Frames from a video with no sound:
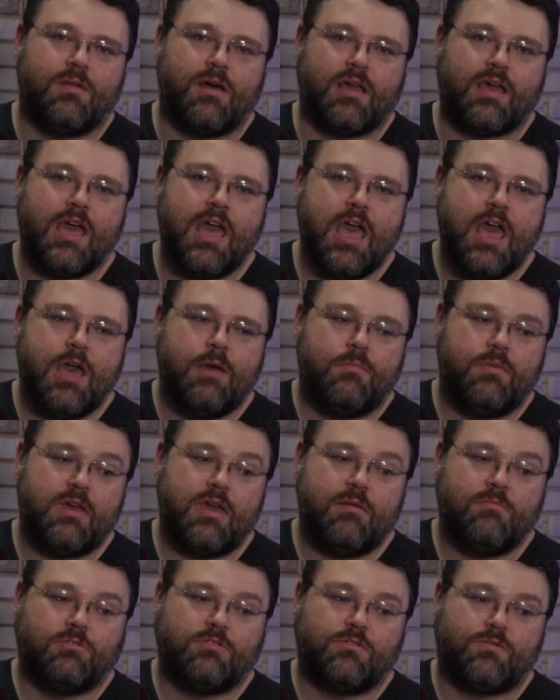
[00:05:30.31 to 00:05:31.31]
Like
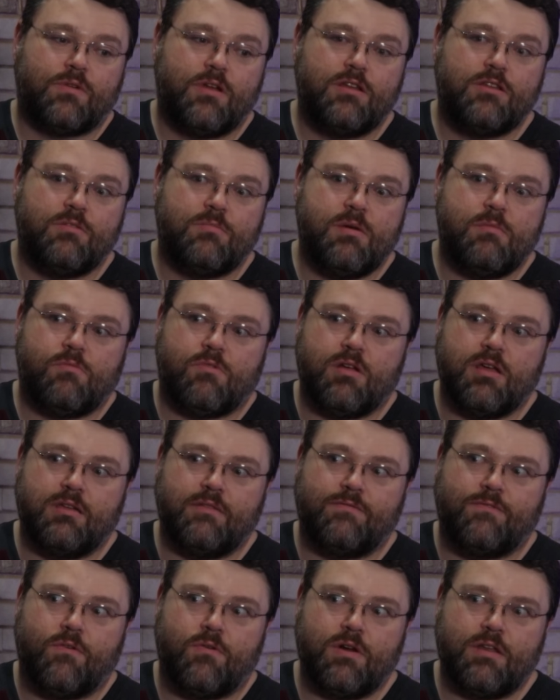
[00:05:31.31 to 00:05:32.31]
being able to run your memory
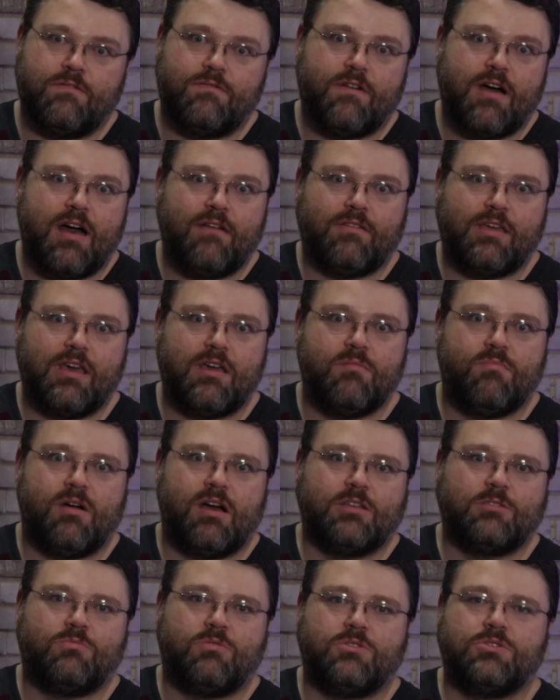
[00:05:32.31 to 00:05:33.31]
at 45
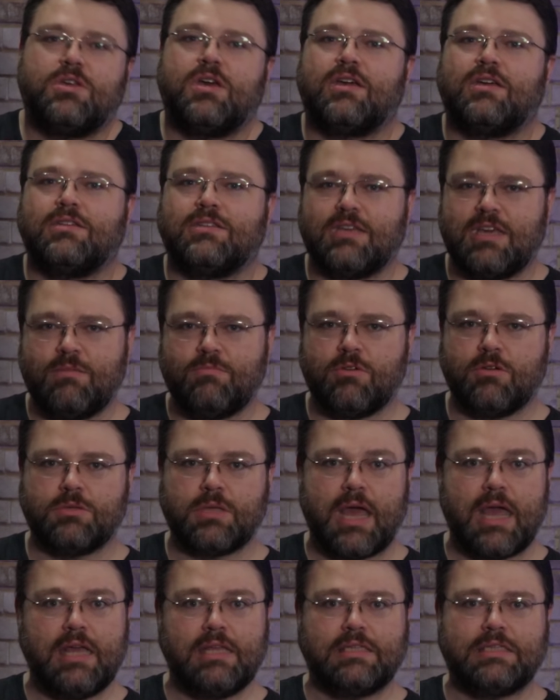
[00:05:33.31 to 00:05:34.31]
gigabytes per second to keep
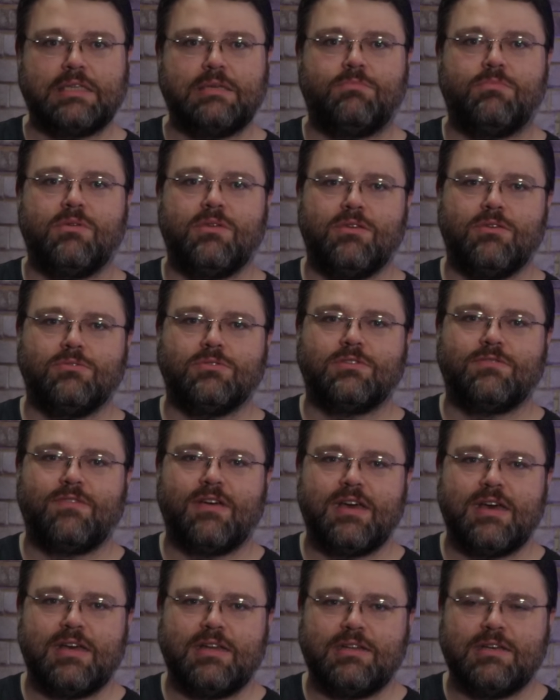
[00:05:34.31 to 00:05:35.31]
those eight CPUs
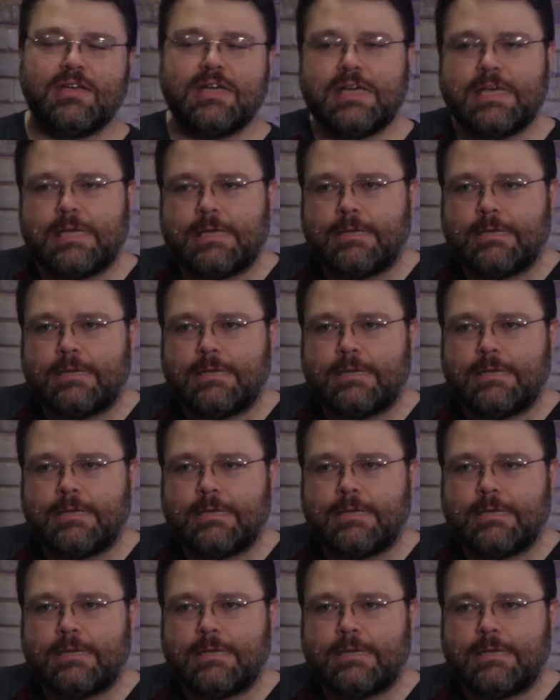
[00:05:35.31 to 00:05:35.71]
fed